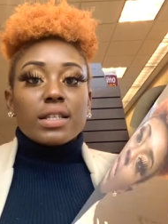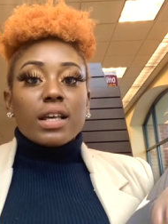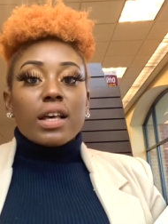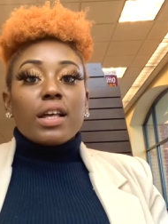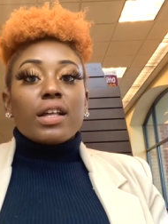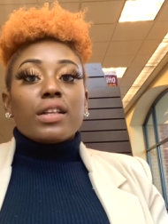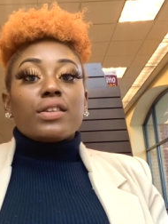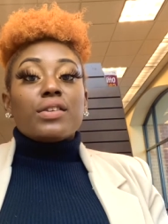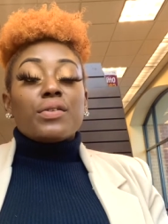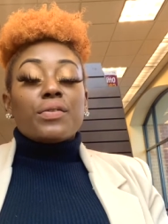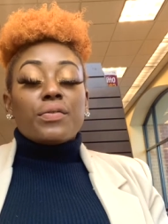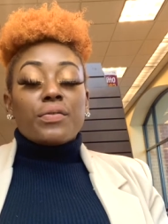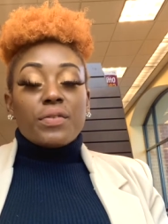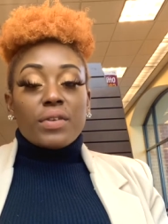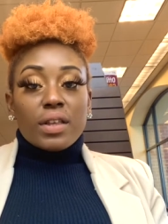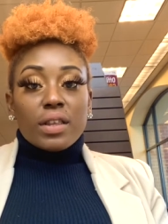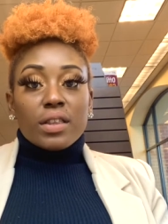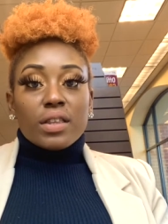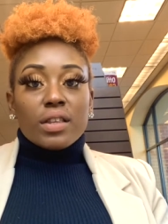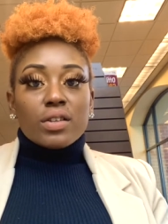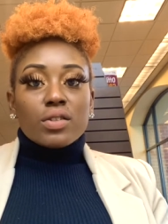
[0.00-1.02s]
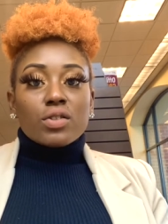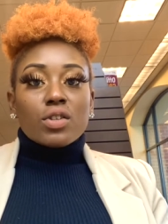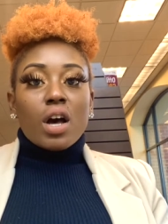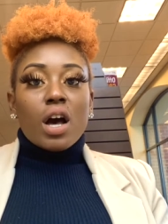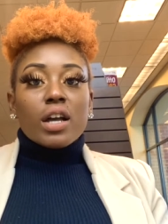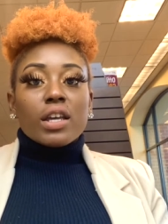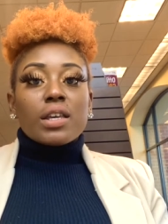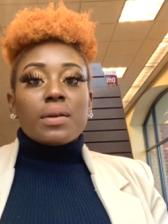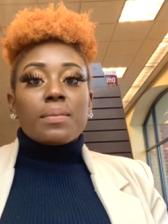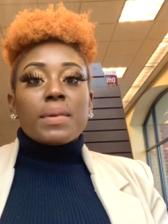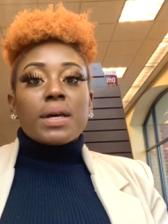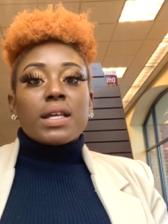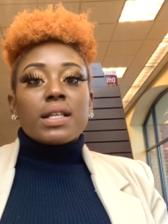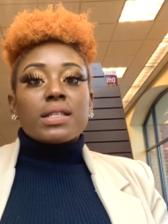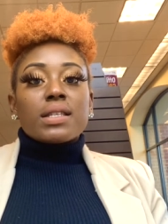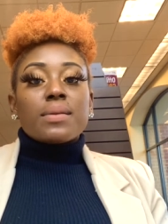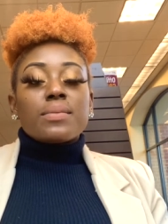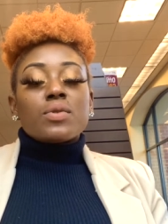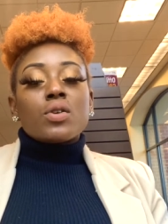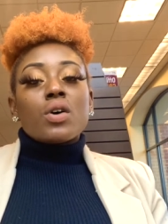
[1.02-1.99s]
And the 5th document
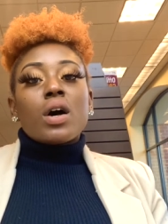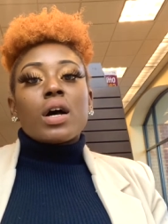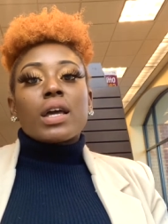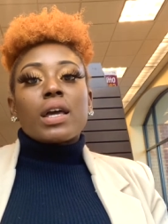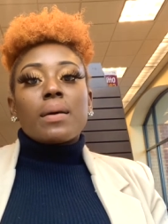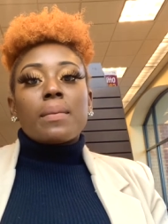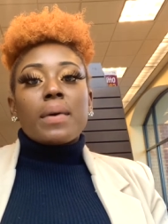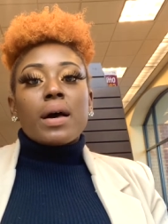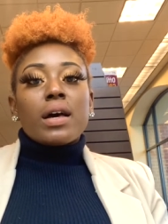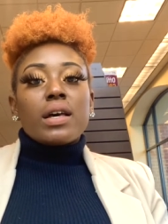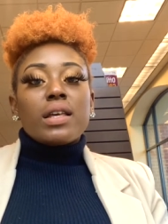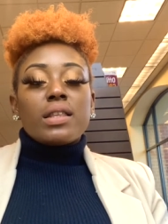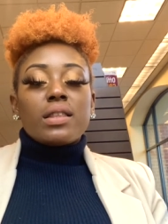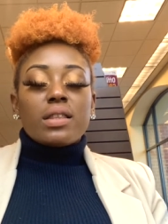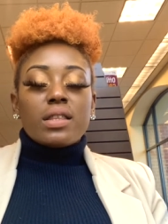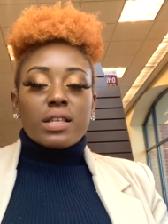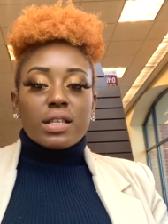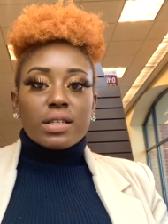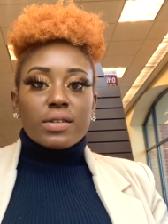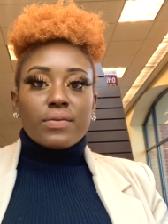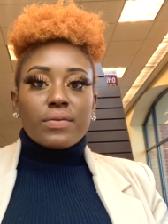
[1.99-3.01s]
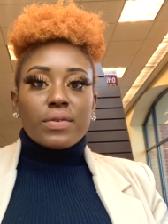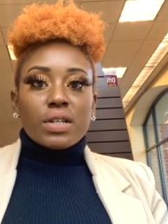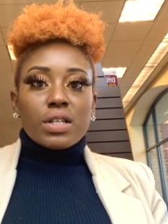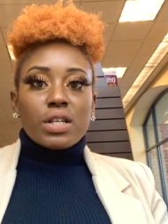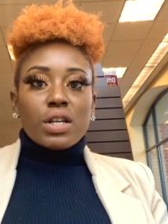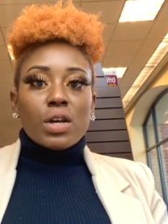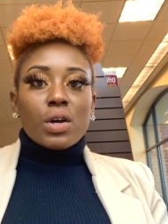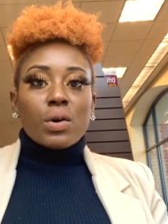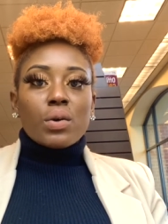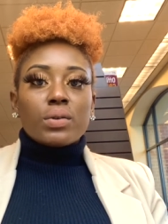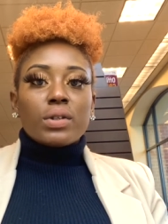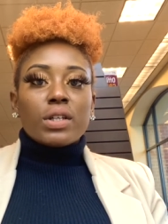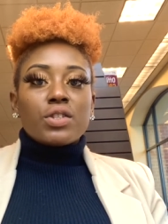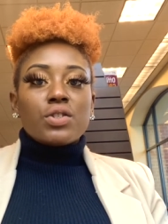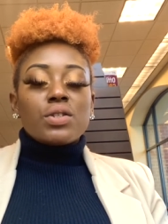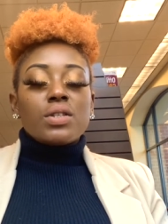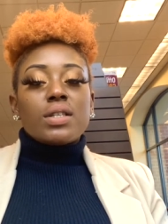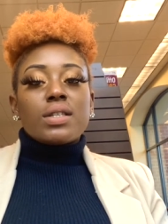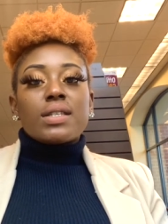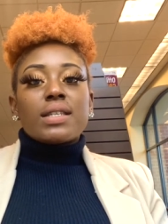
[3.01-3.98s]
I'm talking about in this video
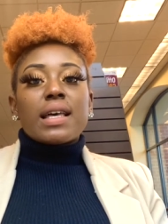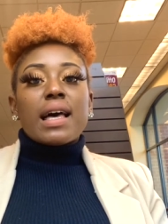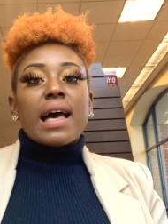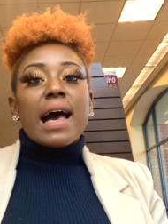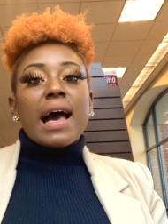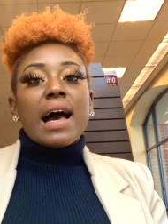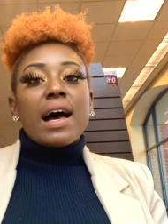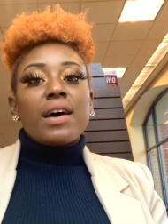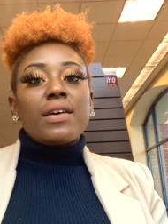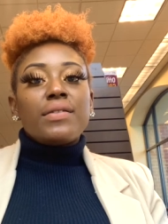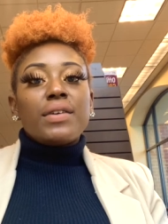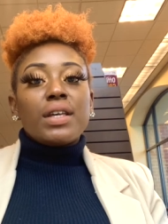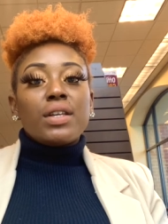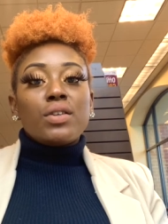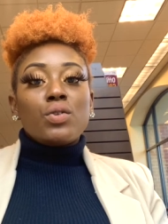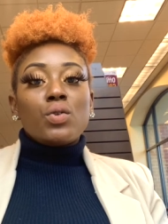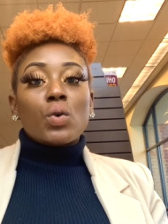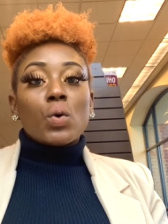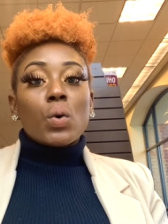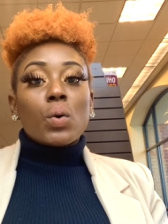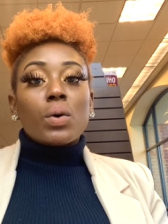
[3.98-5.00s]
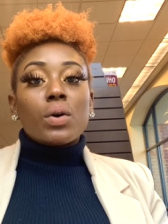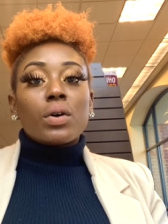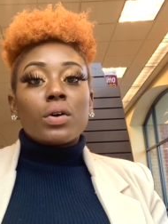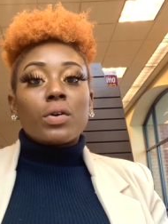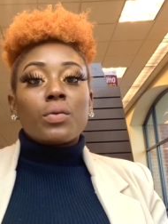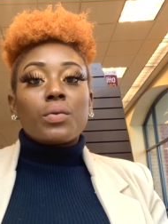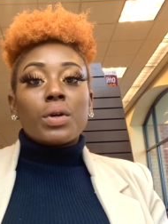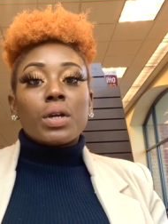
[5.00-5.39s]
that you need to have in your green